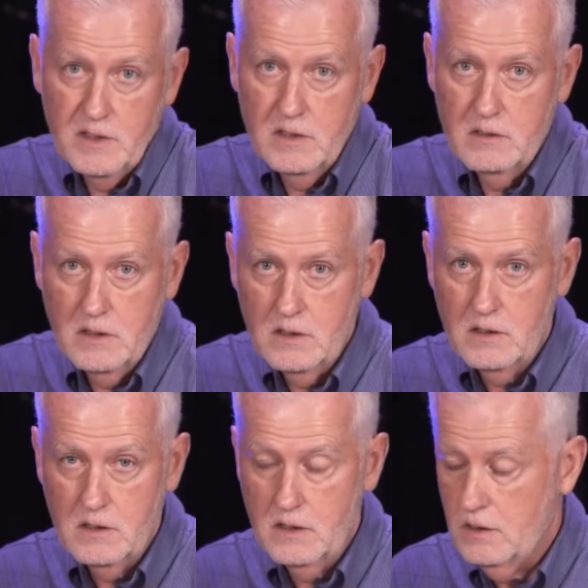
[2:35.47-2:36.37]

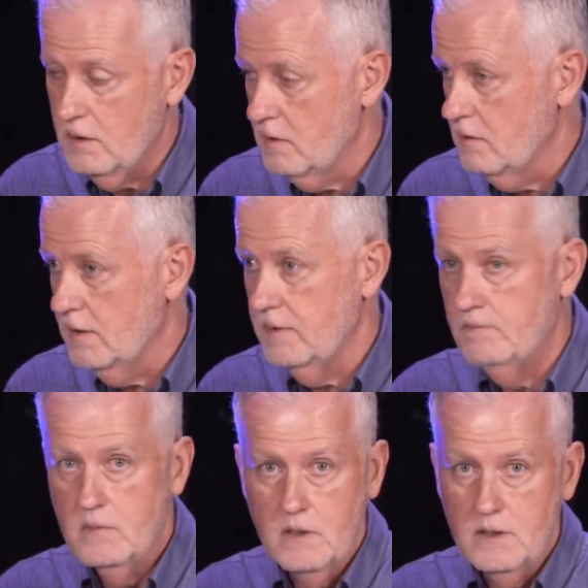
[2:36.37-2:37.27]
in our
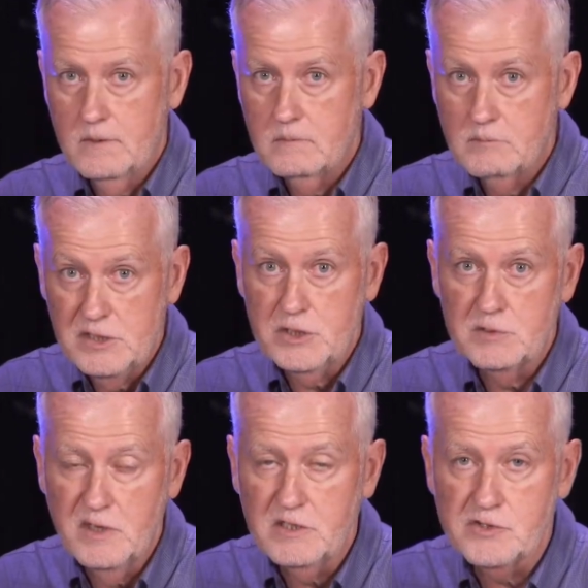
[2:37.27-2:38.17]
missions
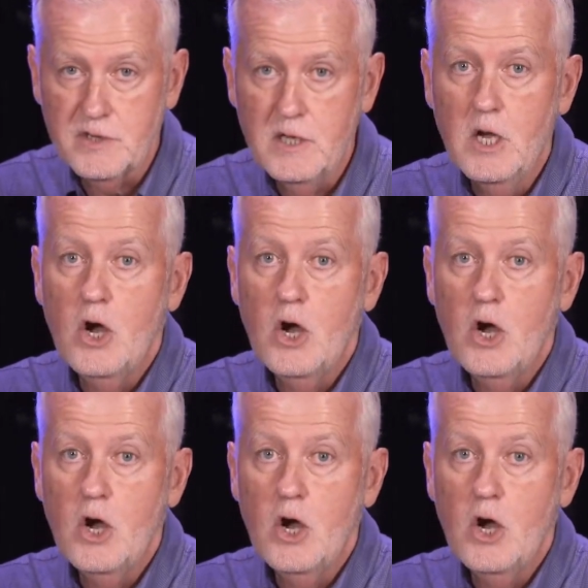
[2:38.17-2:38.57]
ministry.